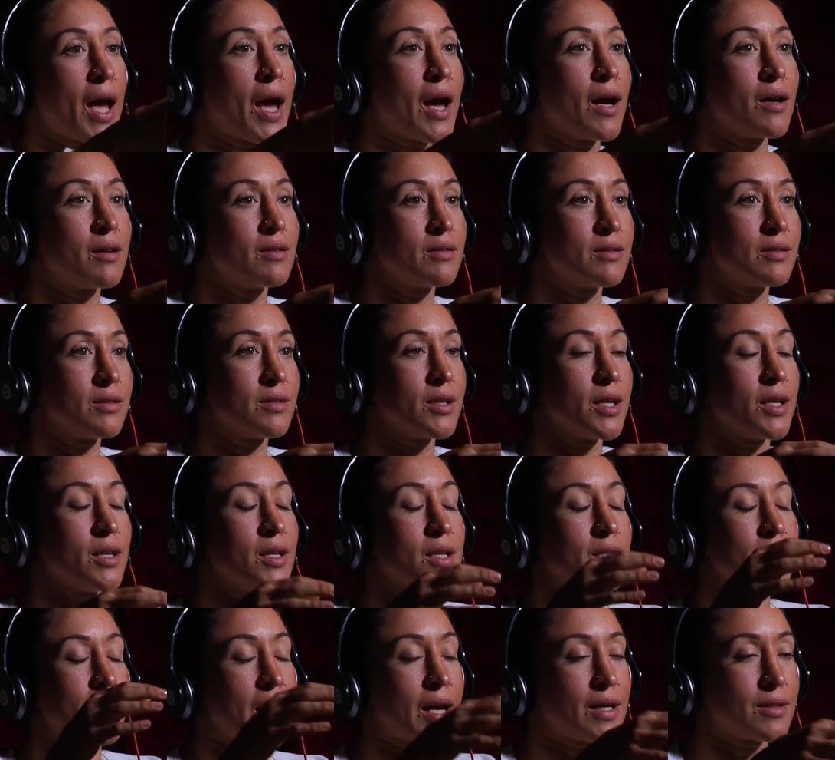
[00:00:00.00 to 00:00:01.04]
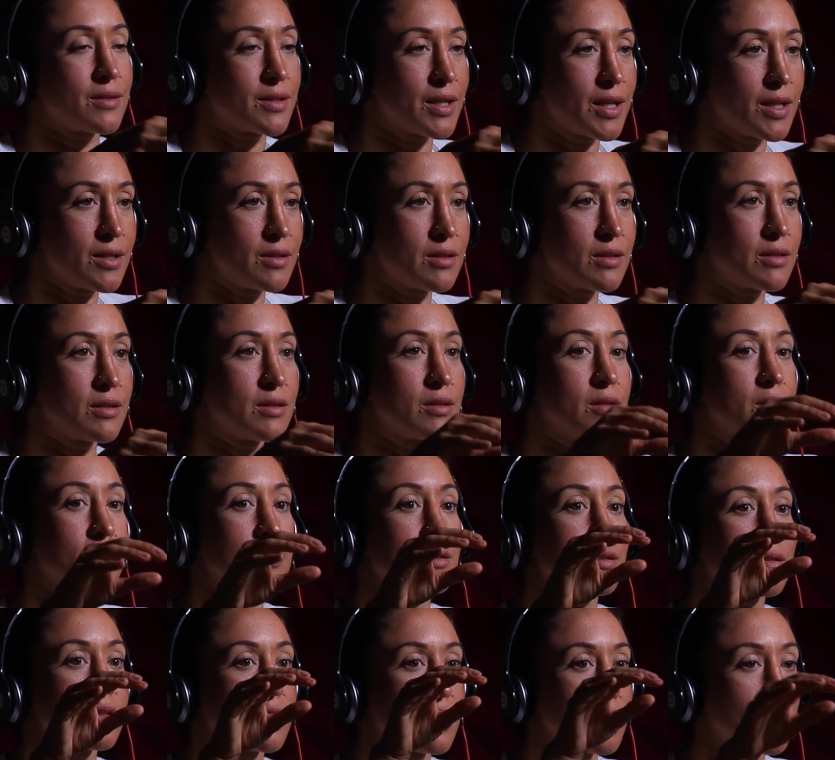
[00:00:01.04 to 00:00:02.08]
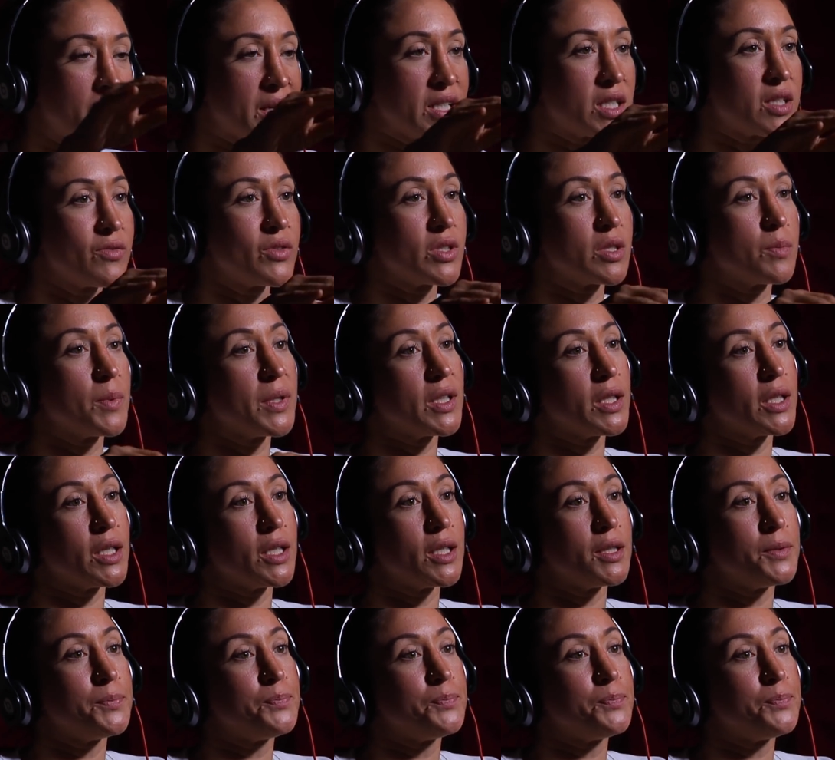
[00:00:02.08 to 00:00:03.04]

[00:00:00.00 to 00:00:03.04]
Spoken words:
has and his assets to the best of his ability.